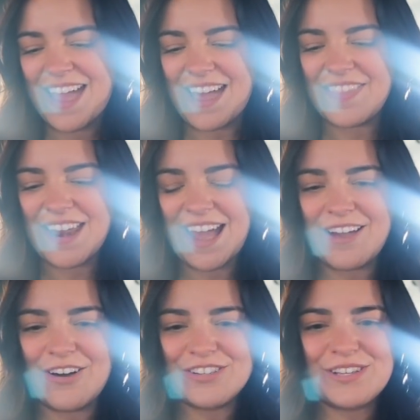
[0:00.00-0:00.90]
And then
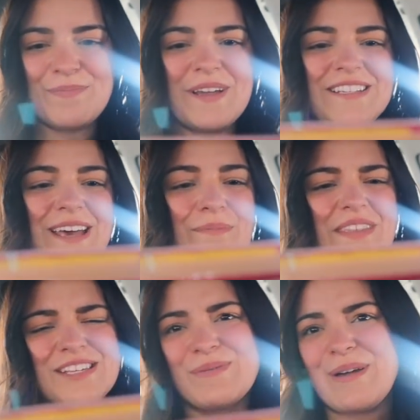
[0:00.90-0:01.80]
I also picked up
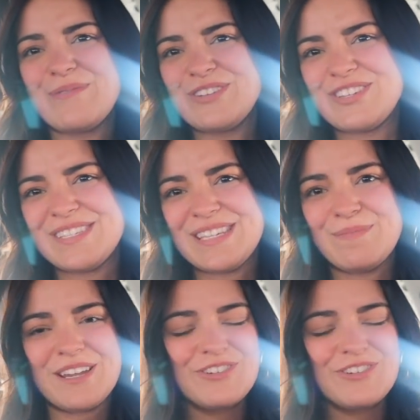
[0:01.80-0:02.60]
this one, which just seemed